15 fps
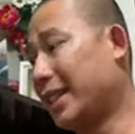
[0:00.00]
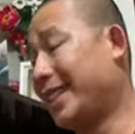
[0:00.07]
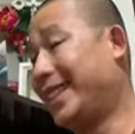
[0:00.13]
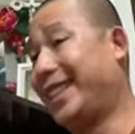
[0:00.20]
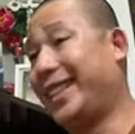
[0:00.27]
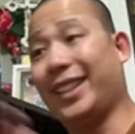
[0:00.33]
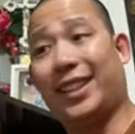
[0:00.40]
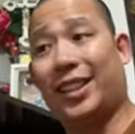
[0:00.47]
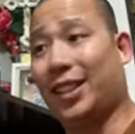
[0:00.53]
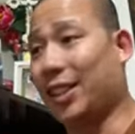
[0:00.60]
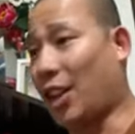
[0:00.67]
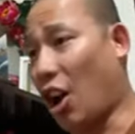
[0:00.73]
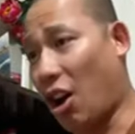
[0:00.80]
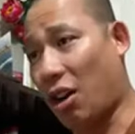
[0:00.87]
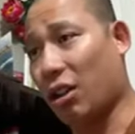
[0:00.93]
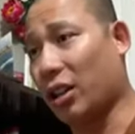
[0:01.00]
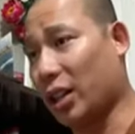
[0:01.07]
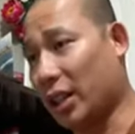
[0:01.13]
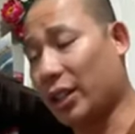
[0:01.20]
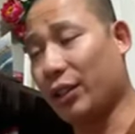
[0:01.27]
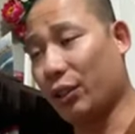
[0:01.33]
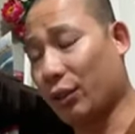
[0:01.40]

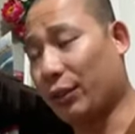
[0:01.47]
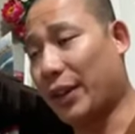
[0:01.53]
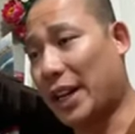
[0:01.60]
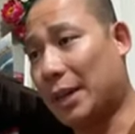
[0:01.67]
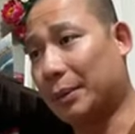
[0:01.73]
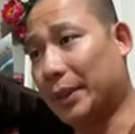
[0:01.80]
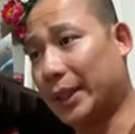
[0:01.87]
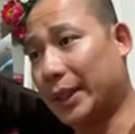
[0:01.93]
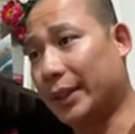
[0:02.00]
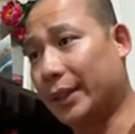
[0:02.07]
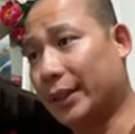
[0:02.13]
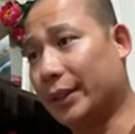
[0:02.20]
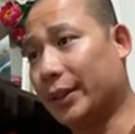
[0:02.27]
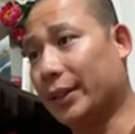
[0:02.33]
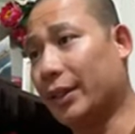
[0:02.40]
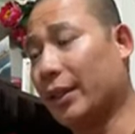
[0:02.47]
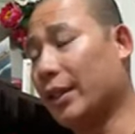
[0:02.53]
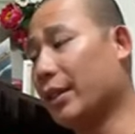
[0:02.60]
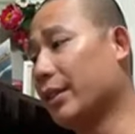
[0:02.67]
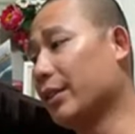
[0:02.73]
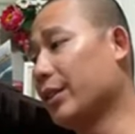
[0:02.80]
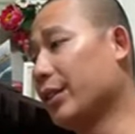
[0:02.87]
discard your family,
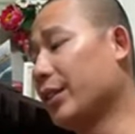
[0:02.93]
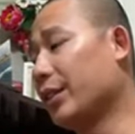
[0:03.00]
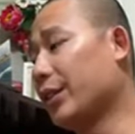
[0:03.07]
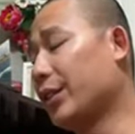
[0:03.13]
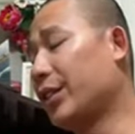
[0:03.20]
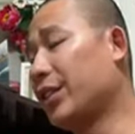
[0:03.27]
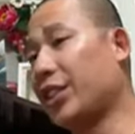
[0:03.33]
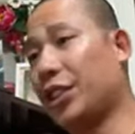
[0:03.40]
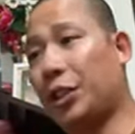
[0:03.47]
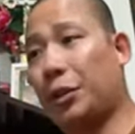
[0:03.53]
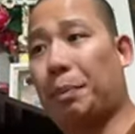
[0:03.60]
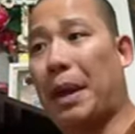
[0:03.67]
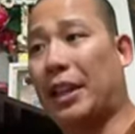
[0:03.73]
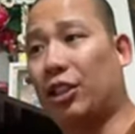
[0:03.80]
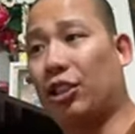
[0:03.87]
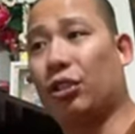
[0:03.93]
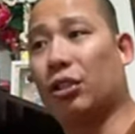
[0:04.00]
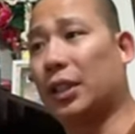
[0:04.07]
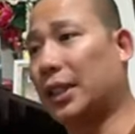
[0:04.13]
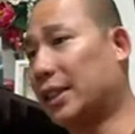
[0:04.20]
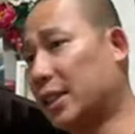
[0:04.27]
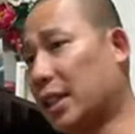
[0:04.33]
suspension
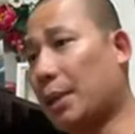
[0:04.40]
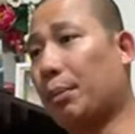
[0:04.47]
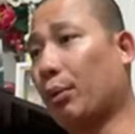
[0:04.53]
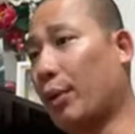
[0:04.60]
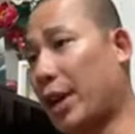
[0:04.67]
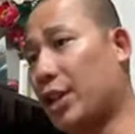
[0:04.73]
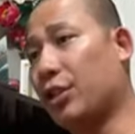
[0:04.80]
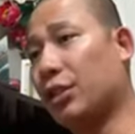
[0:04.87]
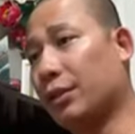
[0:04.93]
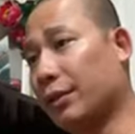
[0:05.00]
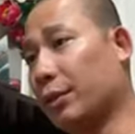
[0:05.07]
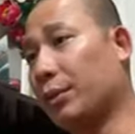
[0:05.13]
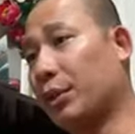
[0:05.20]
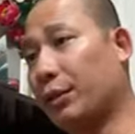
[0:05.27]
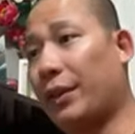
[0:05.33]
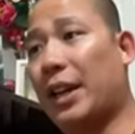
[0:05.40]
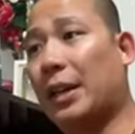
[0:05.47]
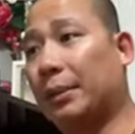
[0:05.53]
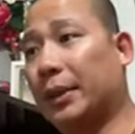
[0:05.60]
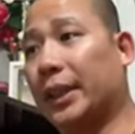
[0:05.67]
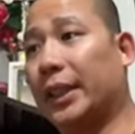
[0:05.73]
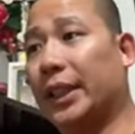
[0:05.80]
and separation from your
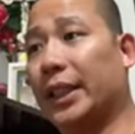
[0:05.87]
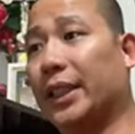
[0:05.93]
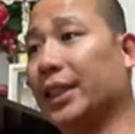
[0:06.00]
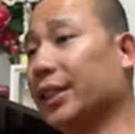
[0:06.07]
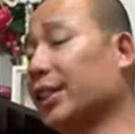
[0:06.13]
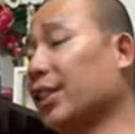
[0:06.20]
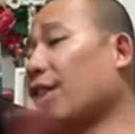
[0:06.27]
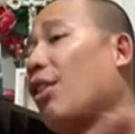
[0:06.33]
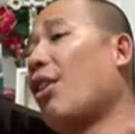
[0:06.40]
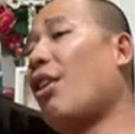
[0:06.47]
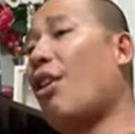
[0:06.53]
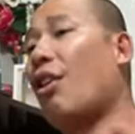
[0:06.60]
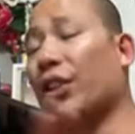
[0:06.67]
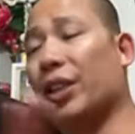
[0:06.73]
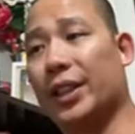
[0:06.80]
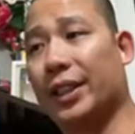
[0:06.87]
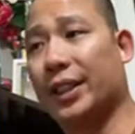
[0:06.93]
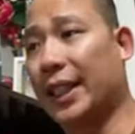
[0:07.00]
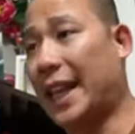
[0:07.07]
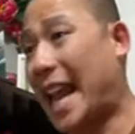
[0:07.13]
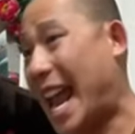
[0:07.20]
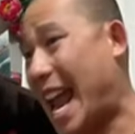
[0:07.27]
family is the hardest
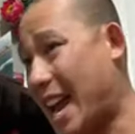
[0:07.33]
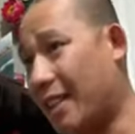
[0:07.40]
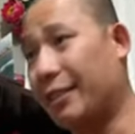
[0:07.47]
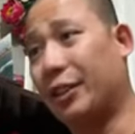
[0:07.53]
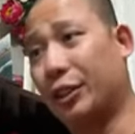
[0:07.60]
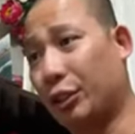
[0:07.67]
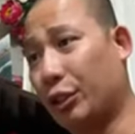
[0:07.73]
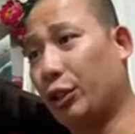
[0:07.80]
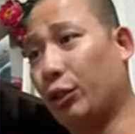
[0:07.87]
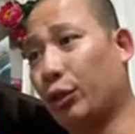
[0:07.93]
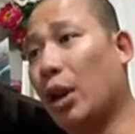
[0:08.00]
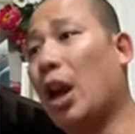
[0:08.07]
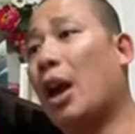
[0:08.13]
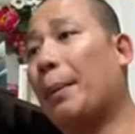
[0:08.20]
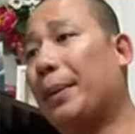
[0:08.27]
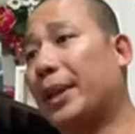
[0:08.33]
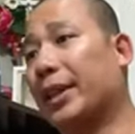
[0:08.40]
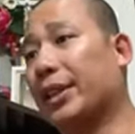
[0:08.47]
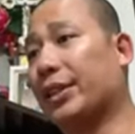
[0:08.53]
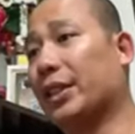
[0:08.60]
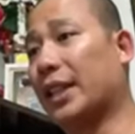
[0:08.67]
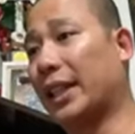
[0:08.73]
thing ever to do,
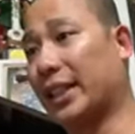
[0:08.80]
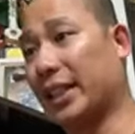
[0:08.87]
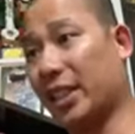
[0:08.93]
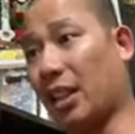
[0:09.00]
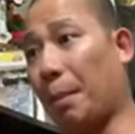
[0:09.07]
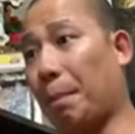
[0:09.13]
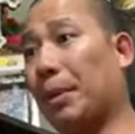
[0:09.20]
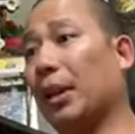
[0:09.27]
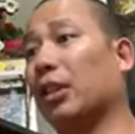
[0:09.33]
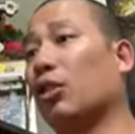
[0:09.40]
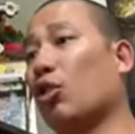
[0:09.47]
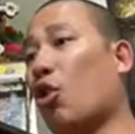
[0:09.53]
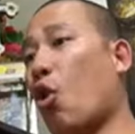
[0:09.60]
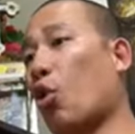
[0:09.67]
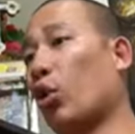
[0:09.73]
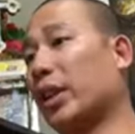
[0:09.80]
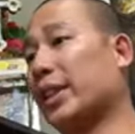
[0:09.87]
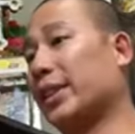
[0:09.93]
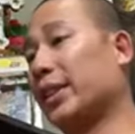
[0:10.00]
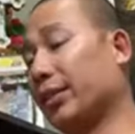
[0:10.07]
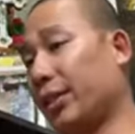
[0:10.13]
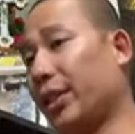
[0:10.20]
because it's like this umbilical cord is
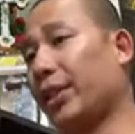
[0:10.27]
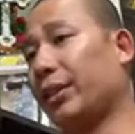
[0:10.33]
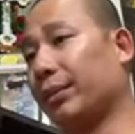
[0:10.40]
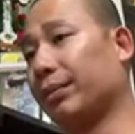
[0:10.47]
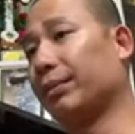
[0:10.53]
still there.